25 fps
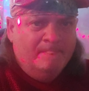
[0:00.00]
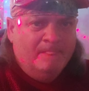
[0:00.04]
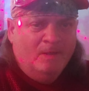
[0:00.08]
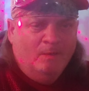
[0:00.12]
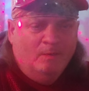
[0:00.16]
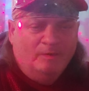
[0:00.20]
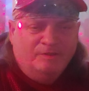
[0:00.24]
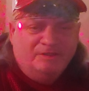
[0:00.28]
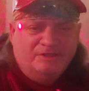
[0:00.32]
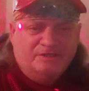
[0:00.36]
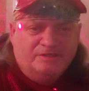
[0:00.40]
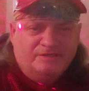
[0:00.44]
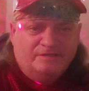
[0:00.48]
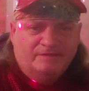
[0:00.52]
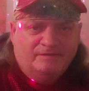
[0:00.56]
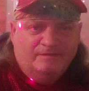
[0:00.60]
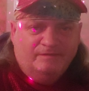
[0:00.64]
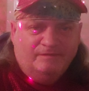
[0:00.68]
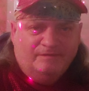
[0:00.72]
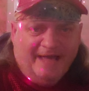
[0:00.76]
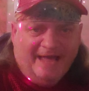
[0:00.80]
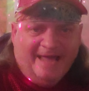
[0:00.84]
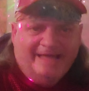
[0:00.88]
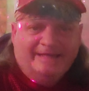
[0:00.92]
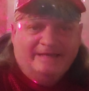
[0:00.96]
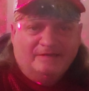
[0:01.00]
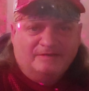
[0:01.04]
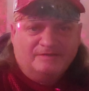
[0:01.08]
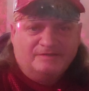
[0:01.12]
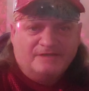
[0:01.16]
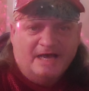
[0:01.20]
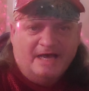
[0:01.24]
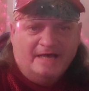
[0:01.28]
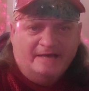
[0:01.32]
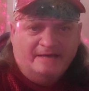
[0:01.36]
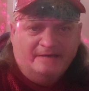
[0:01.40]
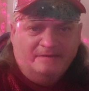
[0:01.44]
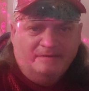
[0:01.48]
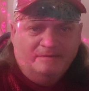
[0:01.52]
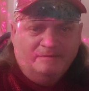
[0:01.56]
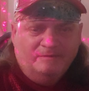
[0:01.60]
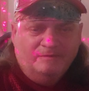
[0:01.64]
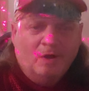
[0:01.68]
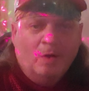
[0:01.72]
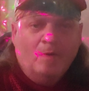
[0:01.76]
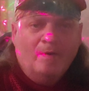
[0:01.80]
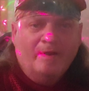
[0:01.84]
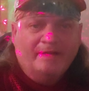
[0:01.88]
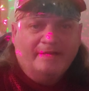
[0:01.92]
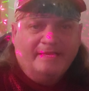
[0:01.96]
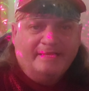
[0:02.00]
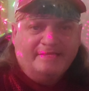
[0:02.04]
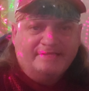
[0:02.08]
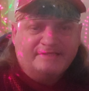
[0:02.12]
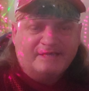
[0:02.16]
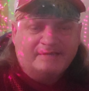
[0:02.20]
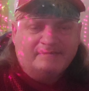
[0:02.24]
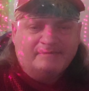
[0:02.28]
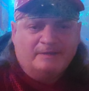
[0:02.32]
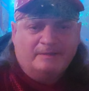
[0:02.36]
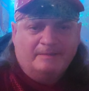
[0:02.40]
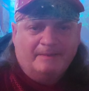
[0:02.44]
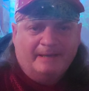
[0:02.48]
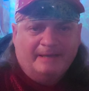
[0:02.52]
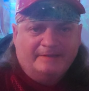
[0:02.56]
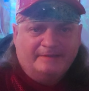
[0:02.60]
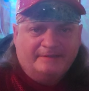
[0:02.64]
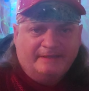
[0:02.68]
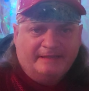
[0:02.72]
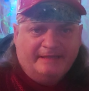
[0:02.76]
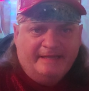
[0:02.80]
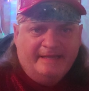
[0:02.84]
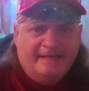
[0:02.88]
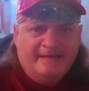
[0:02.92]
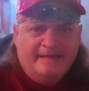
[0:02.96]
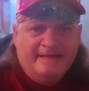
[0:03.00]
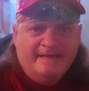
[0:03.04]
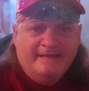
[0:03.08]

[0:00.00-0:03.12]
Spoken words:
which is the halo side, knowing that something about the